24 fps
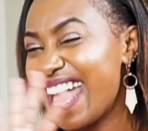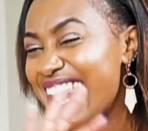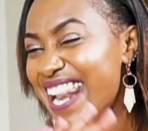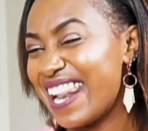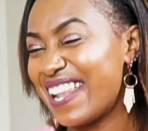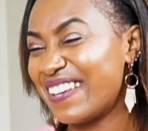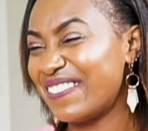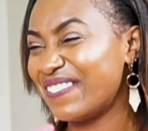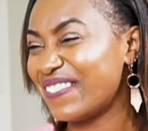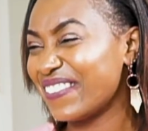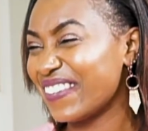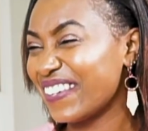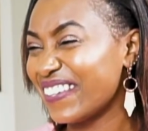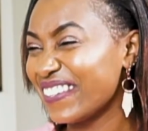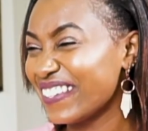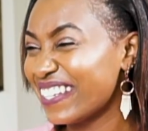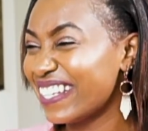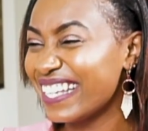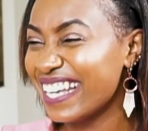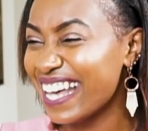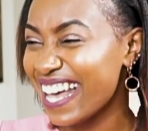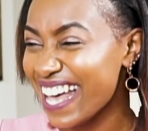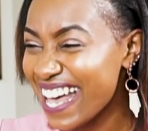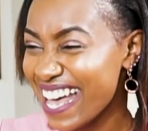love you.
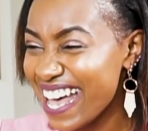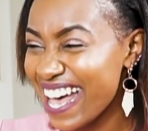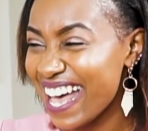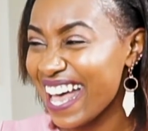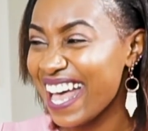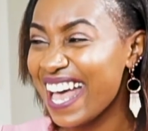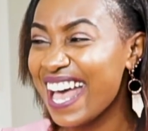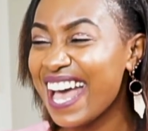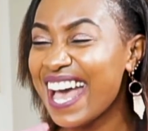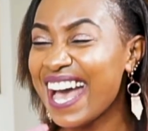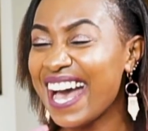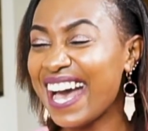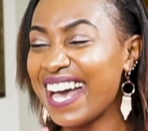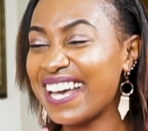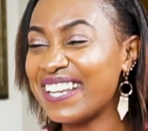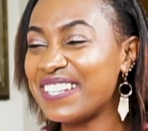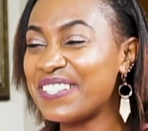I